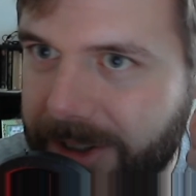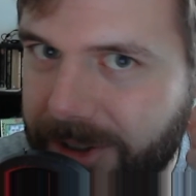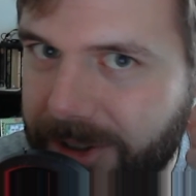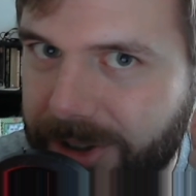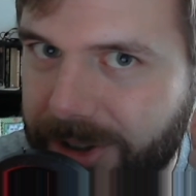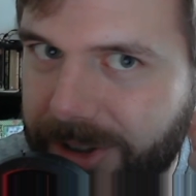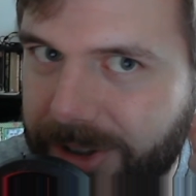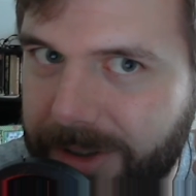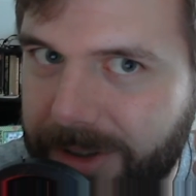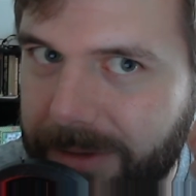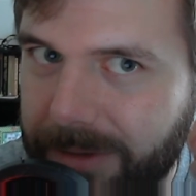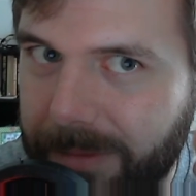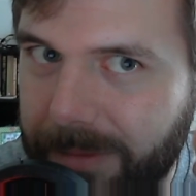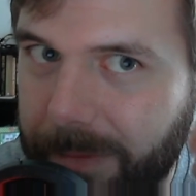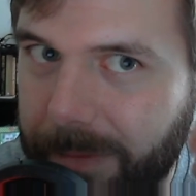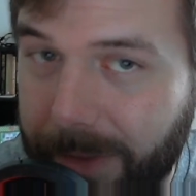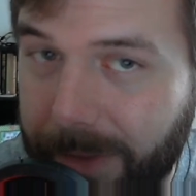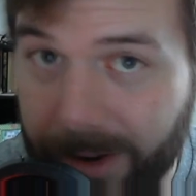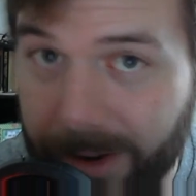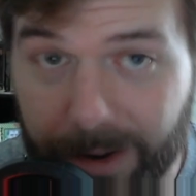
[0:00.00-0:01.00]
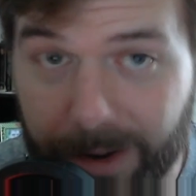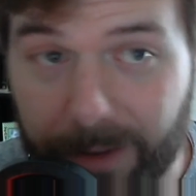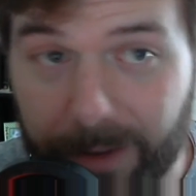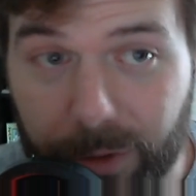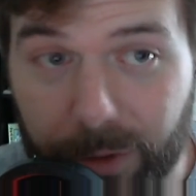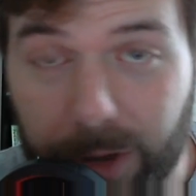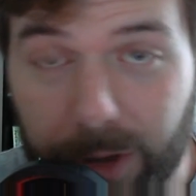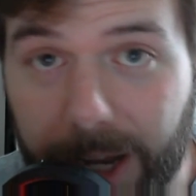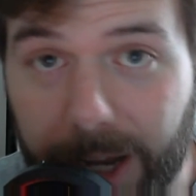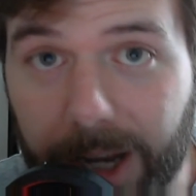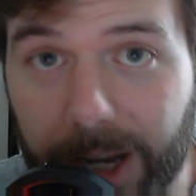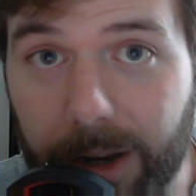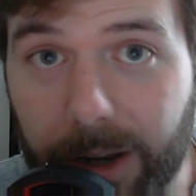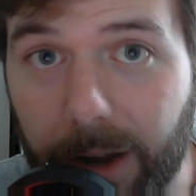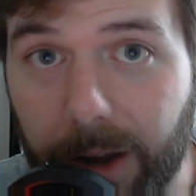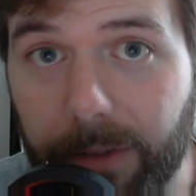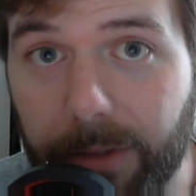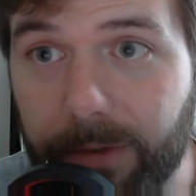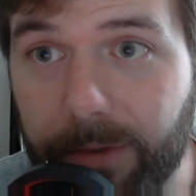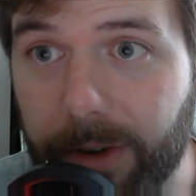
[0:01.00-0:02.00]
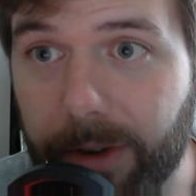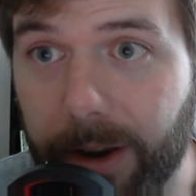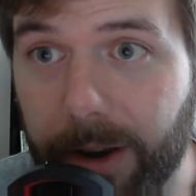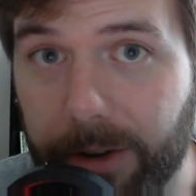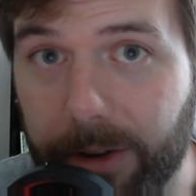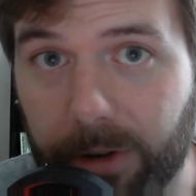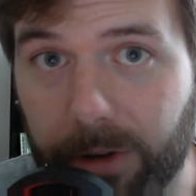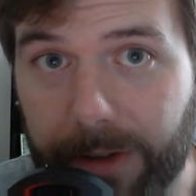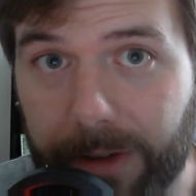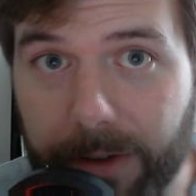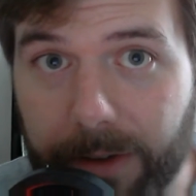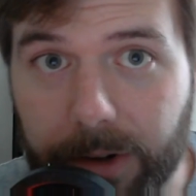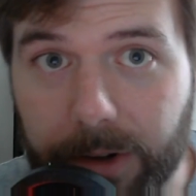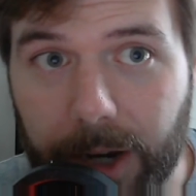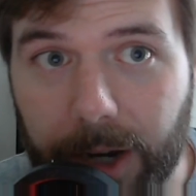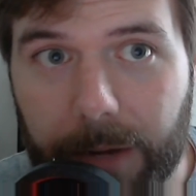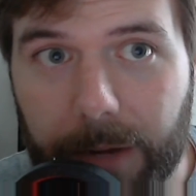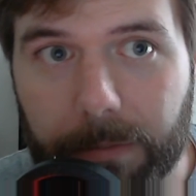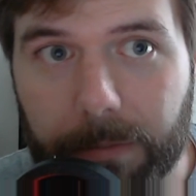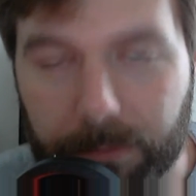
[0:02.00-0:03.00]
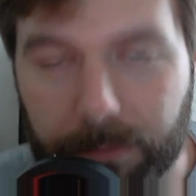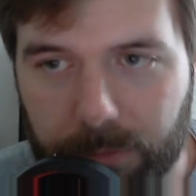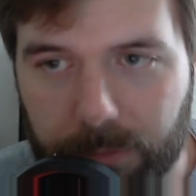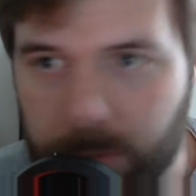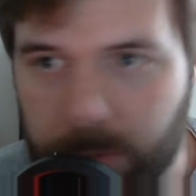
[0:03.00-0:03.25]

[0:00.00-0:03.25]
Just if you like it enough and it's your favorite game,